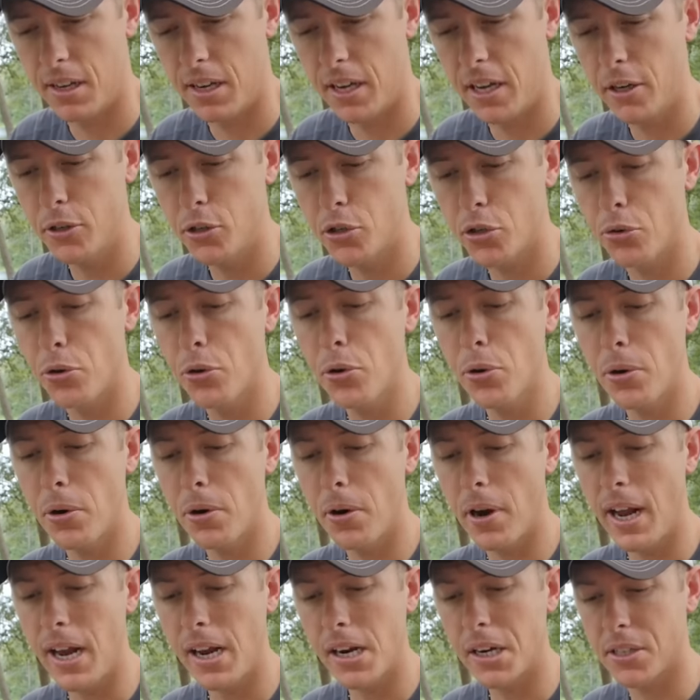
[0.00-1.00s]

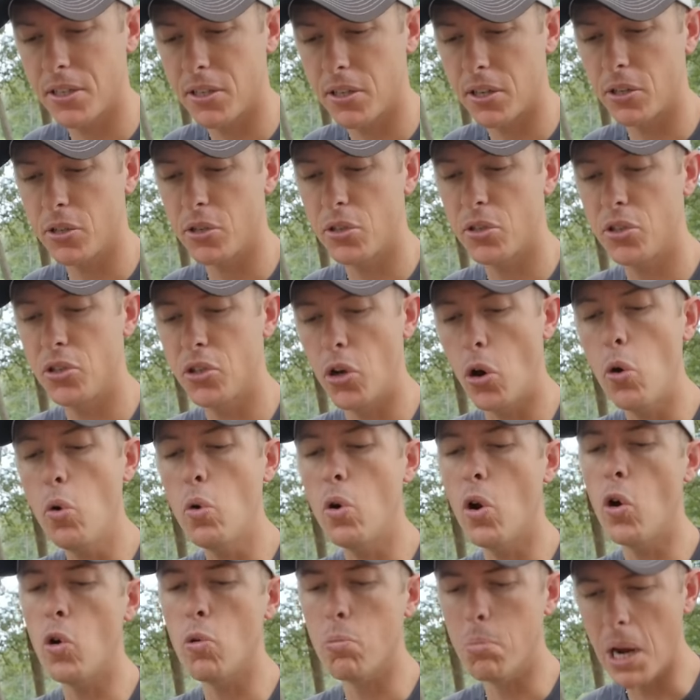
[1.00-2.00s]
Intruder X
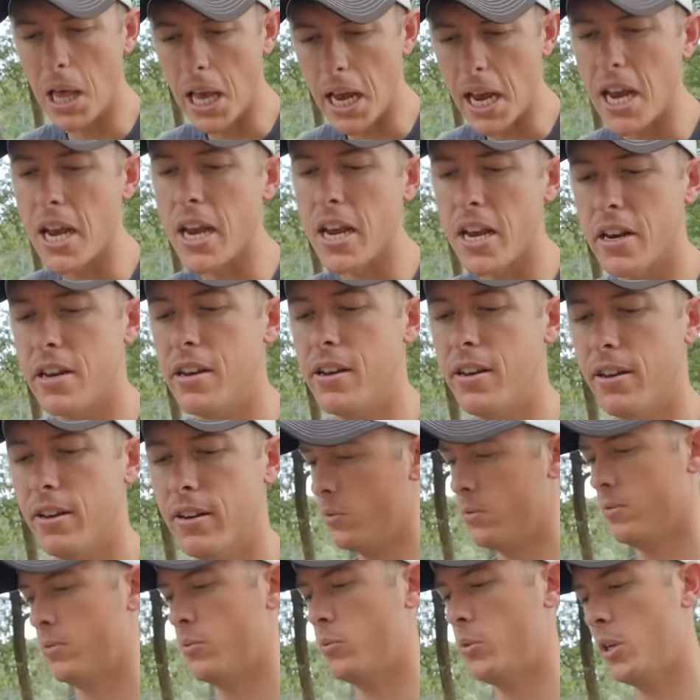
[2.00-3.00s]
Solo Blade.
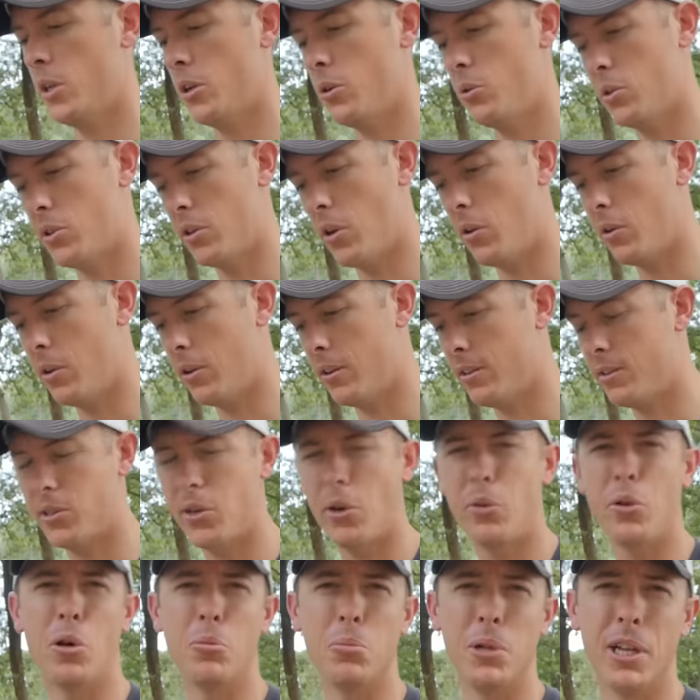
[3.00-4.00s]
Willow
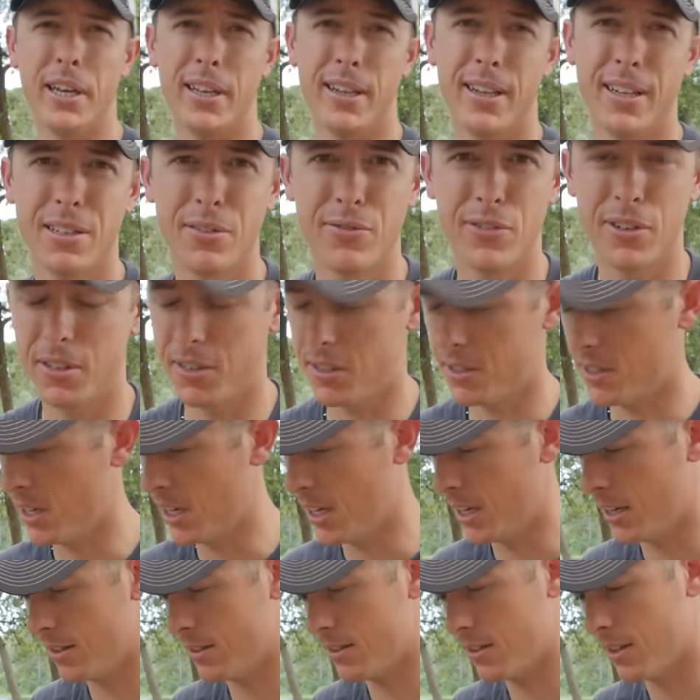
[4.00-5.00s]
Solo Blade, that's fun to
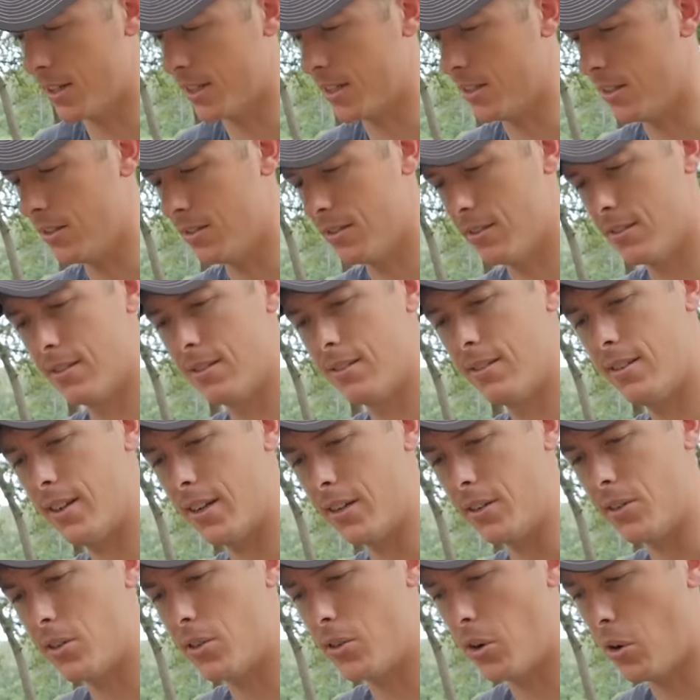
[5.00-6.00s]
say. It's like a
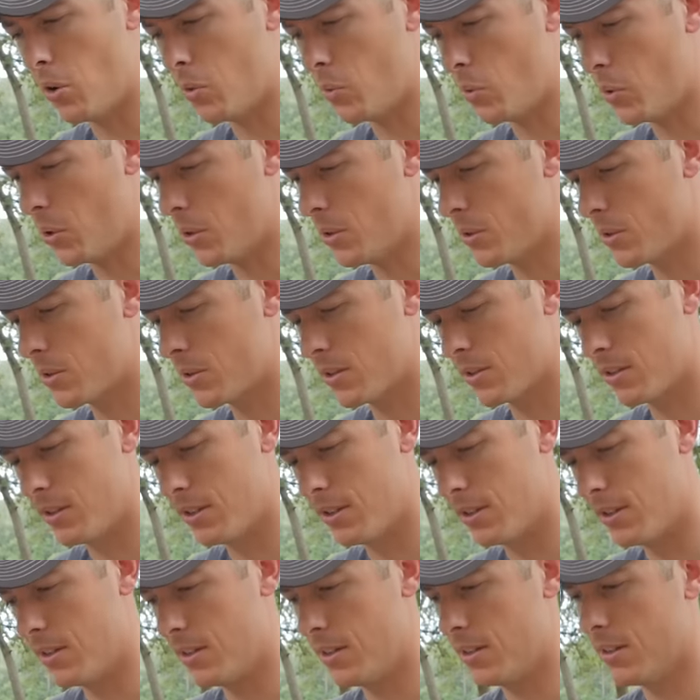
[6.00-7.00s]
Star Wars
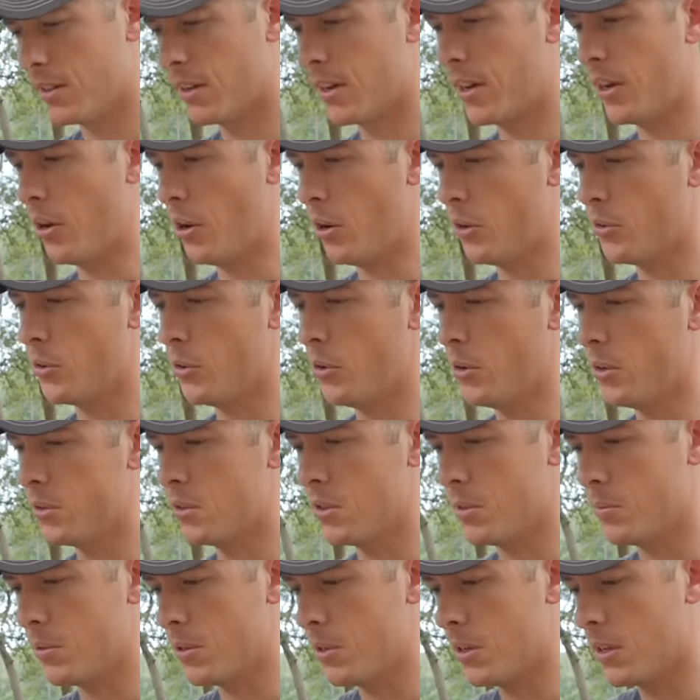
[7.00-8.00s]
character or
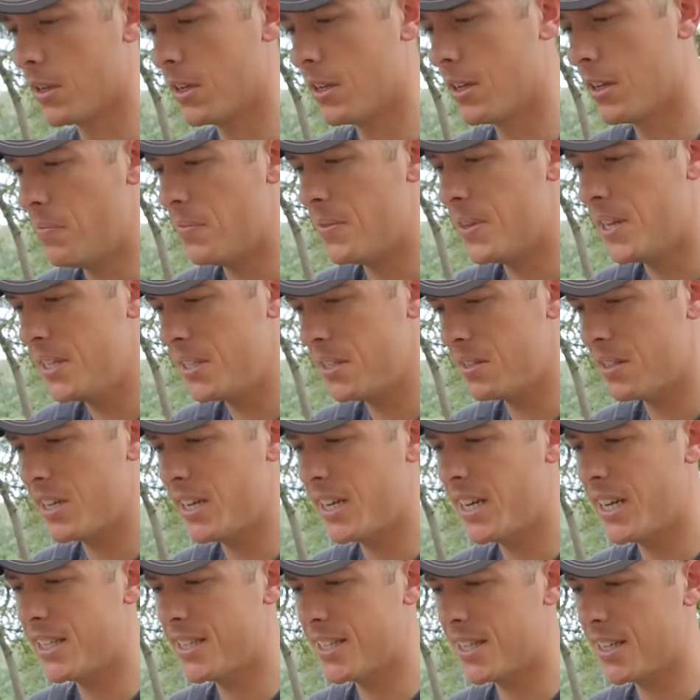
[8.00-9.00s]
something. This
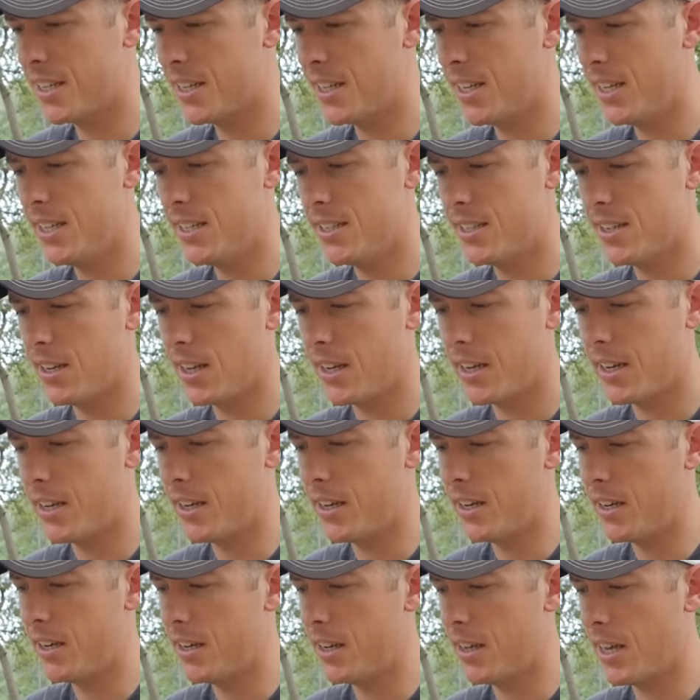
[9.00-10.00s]
thing is like
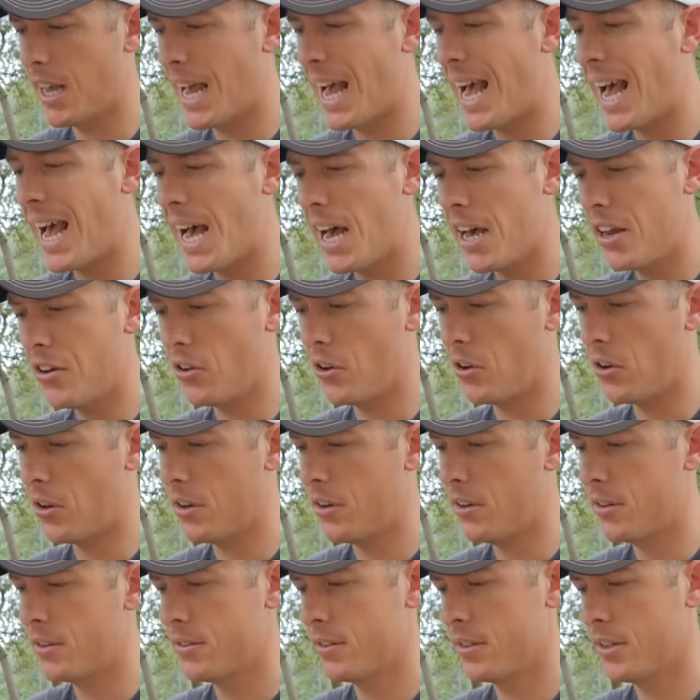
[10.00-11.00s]
a
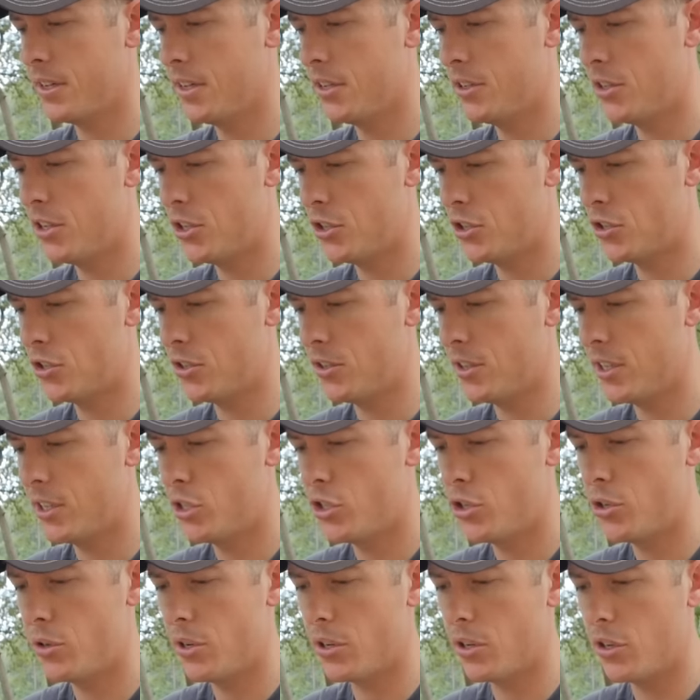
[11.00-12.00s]
add-on addition
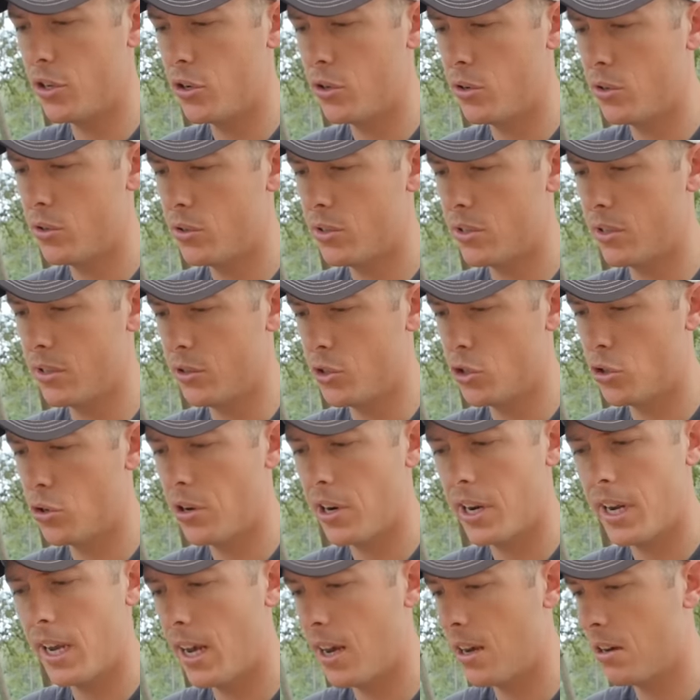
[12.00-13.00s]
that you can use to
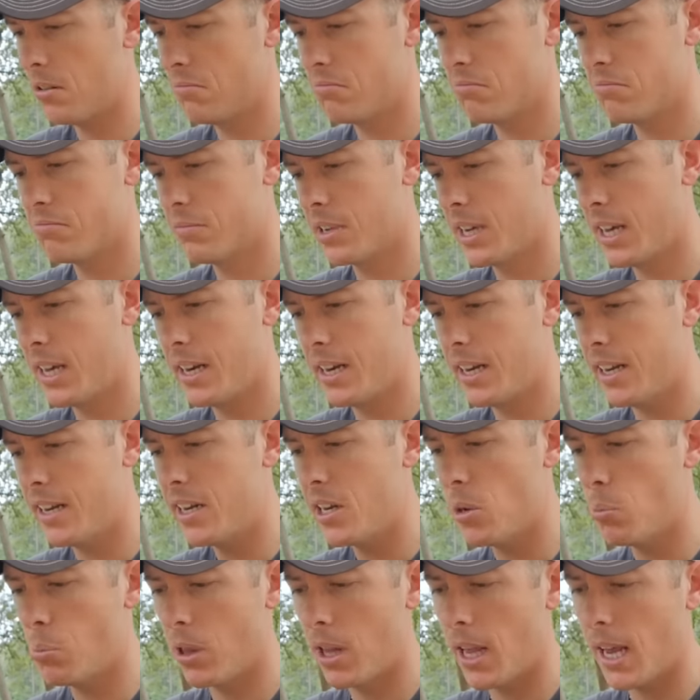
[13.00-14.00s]
trick out kind of
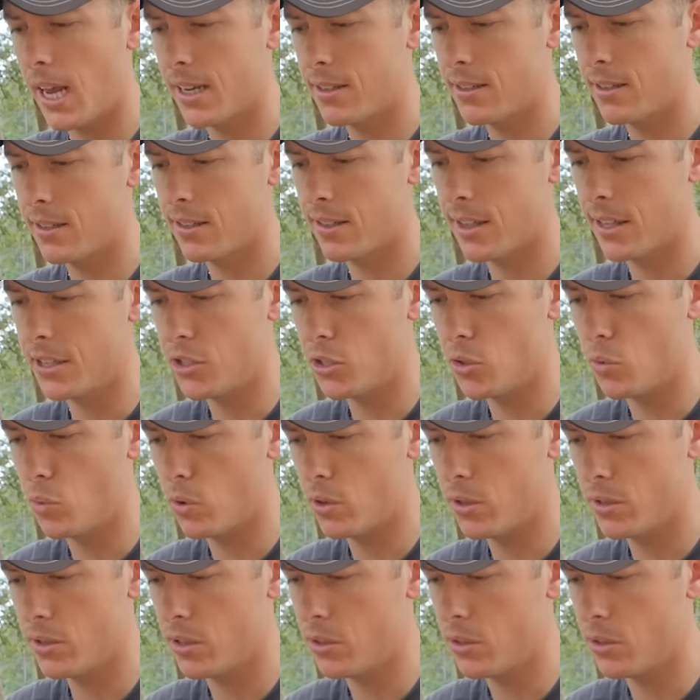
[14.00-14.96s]
any plastic that you want